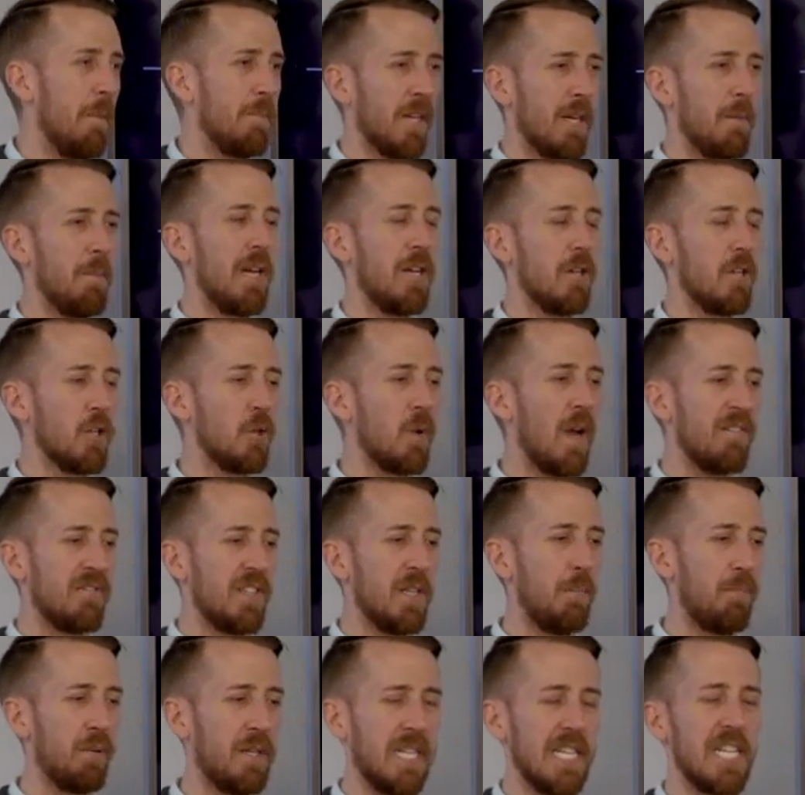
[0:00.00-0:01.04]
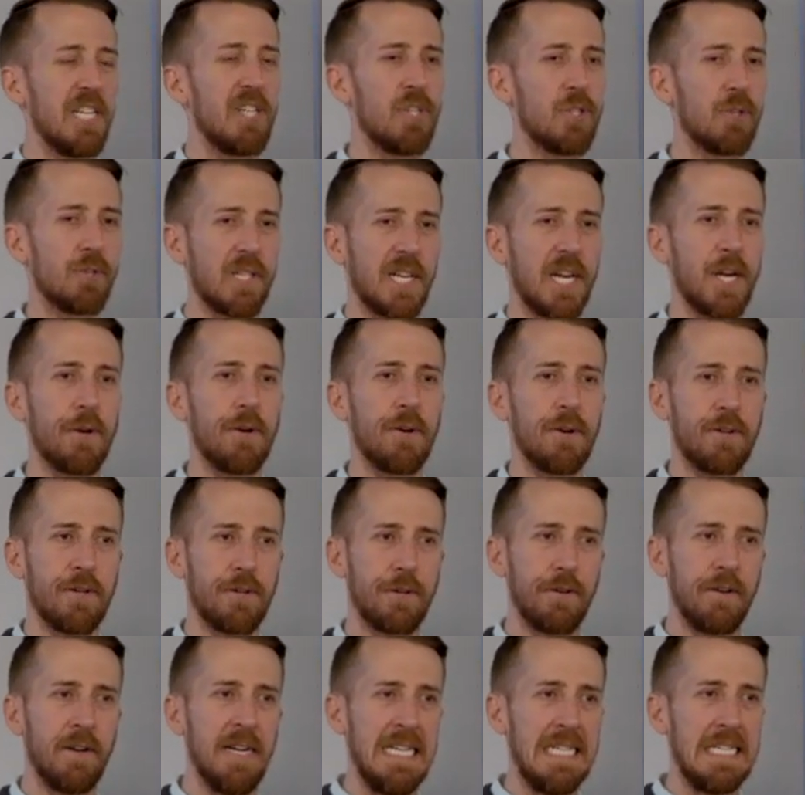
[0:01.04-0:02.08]
I'm talking about you have to place your
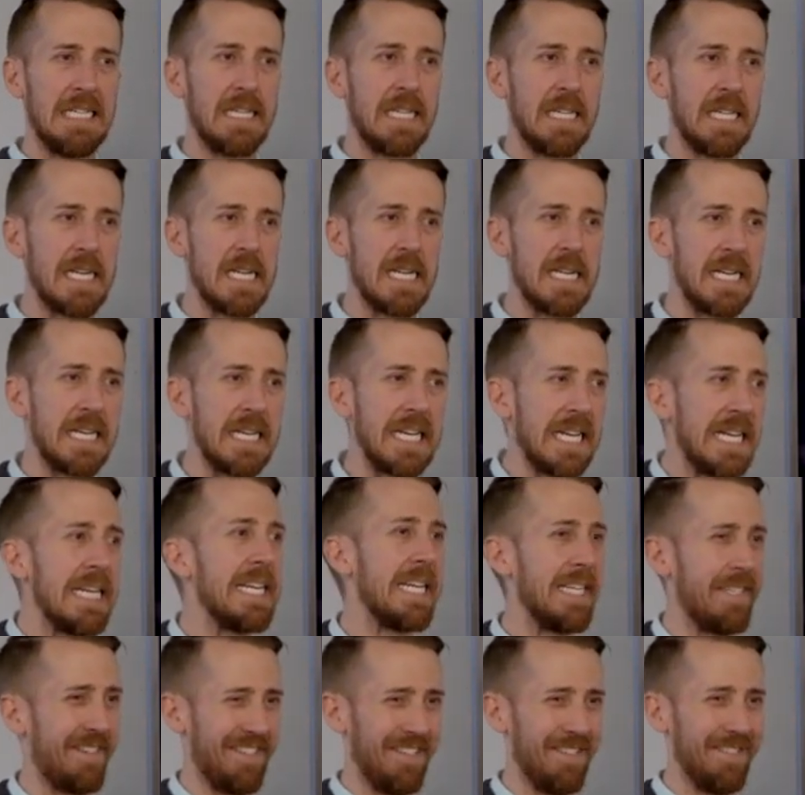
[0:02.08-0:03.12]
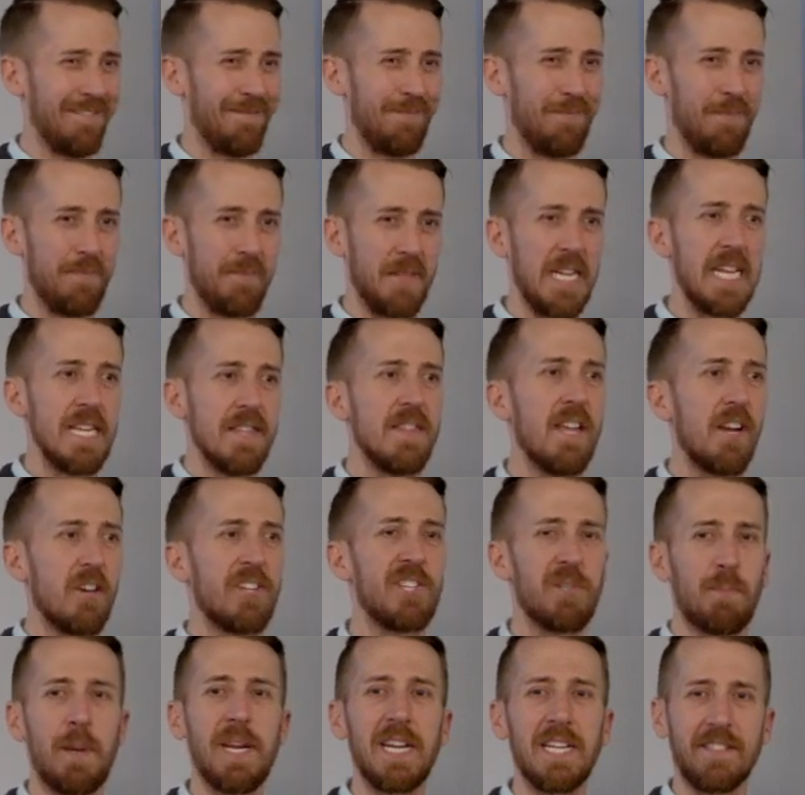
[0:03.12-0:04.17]
character in it, in their
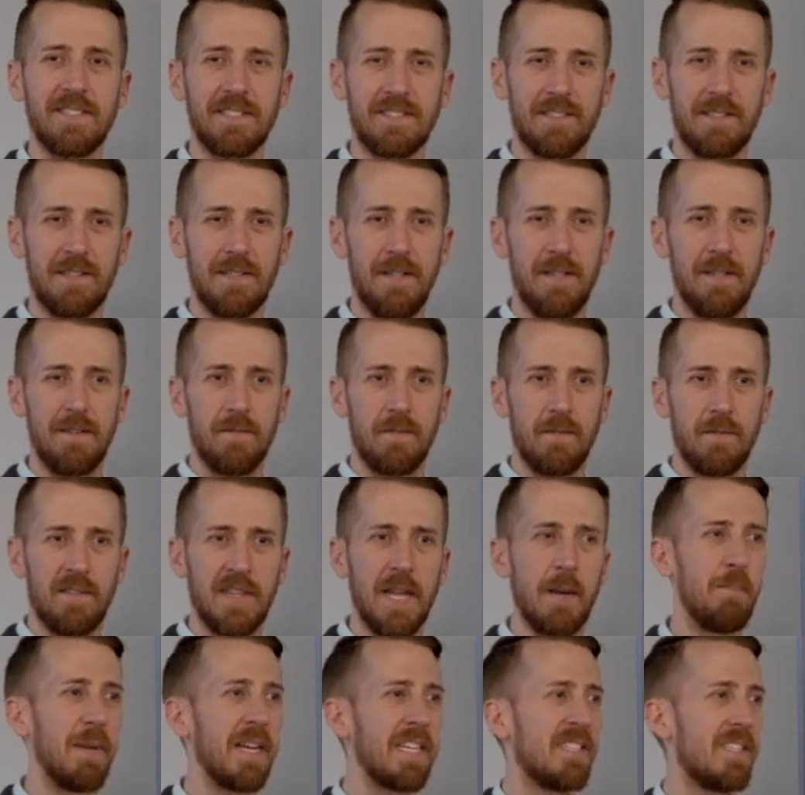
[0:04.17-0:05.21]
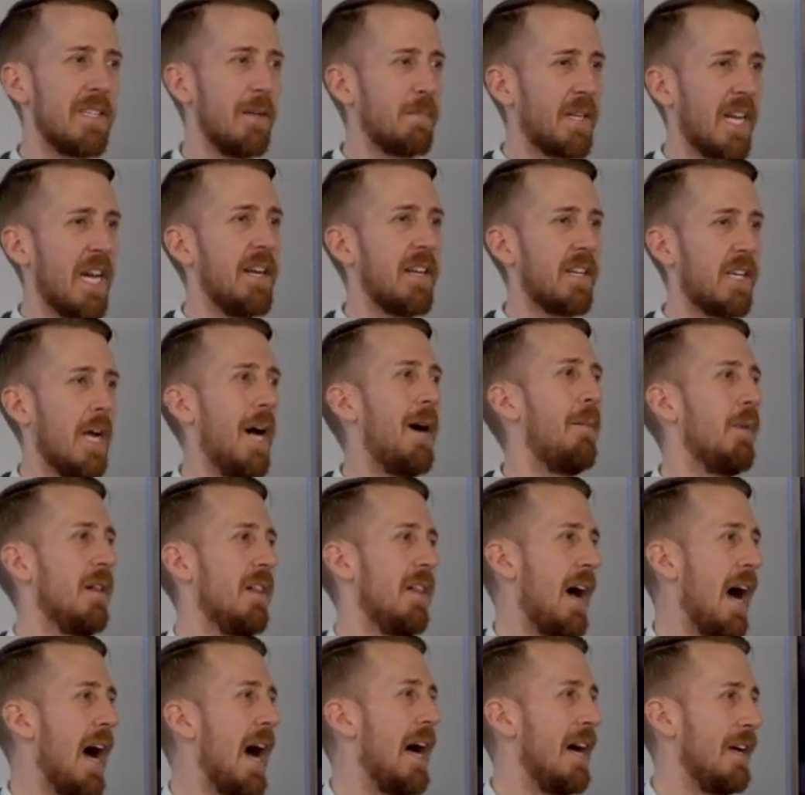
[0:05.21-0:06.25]
space that makes them kind of come
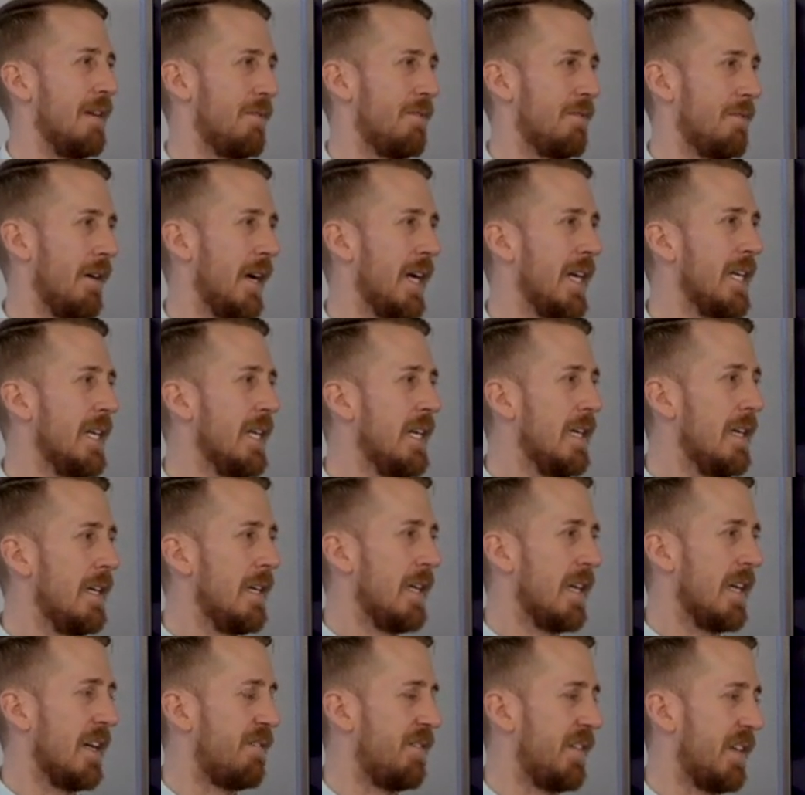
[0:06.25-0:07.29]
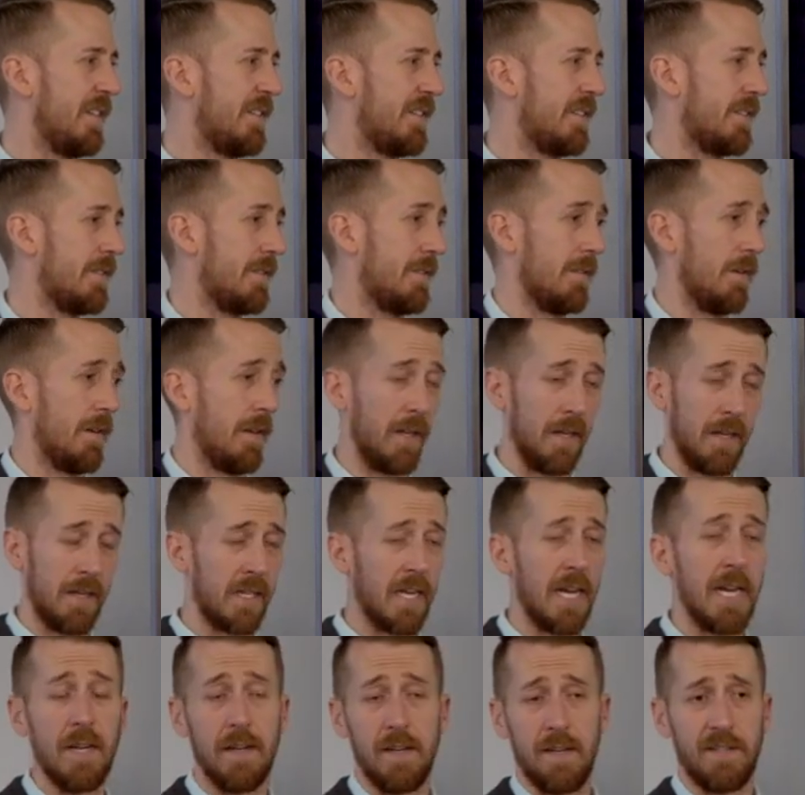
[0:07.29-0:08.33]
alive, right? If it's,
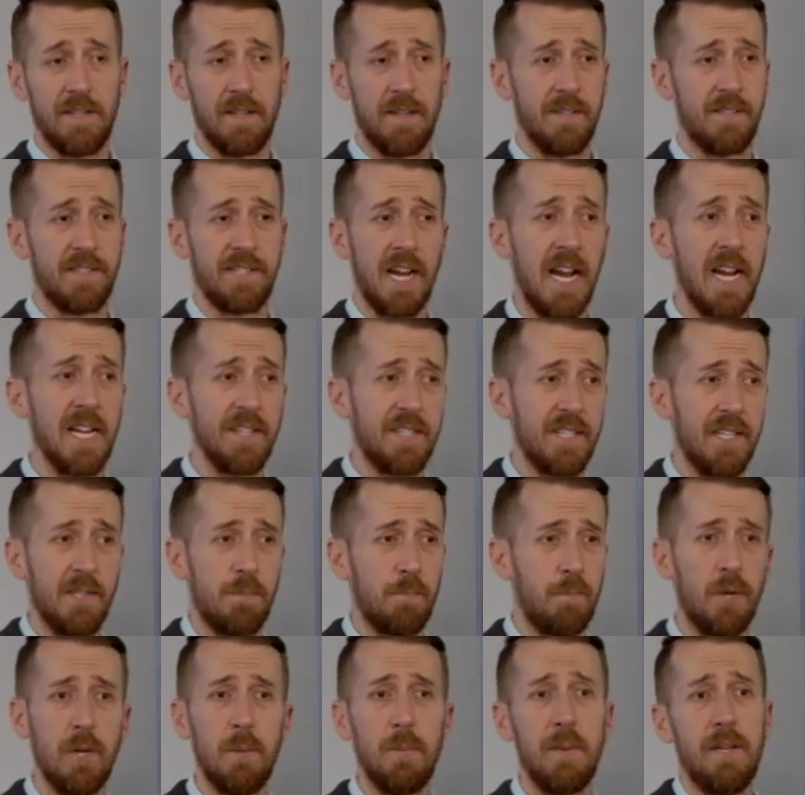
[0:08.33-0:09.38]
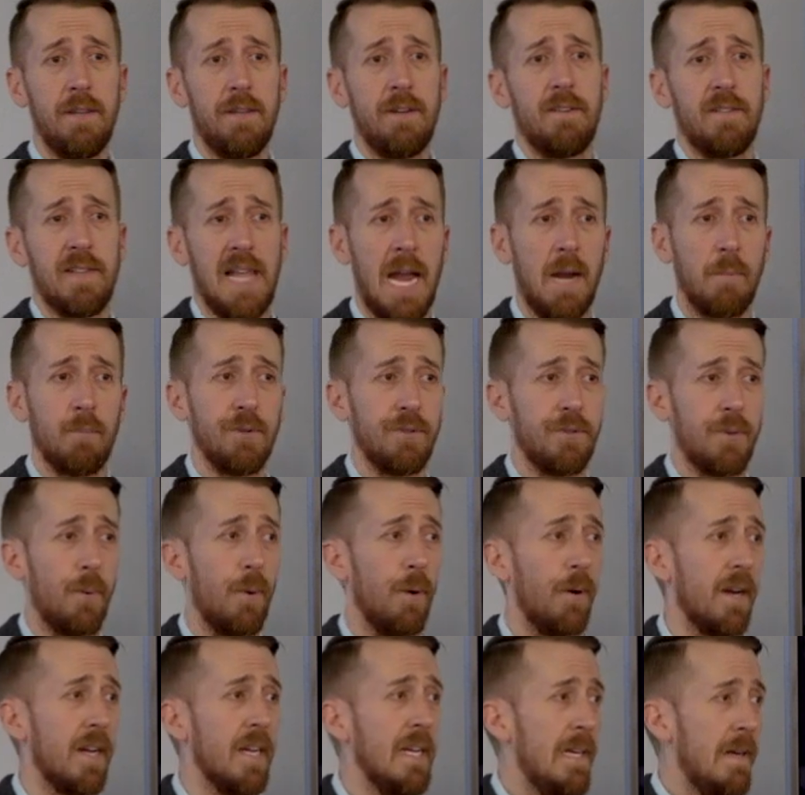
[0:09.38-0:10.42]
again, it's a scientist, put them in their
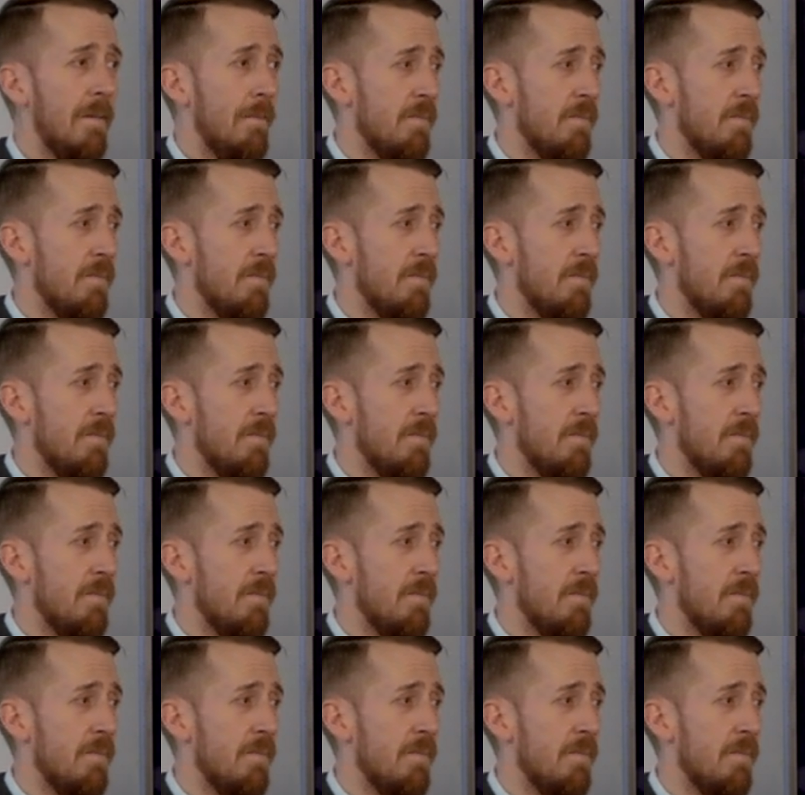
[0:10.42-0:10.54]
laboratory.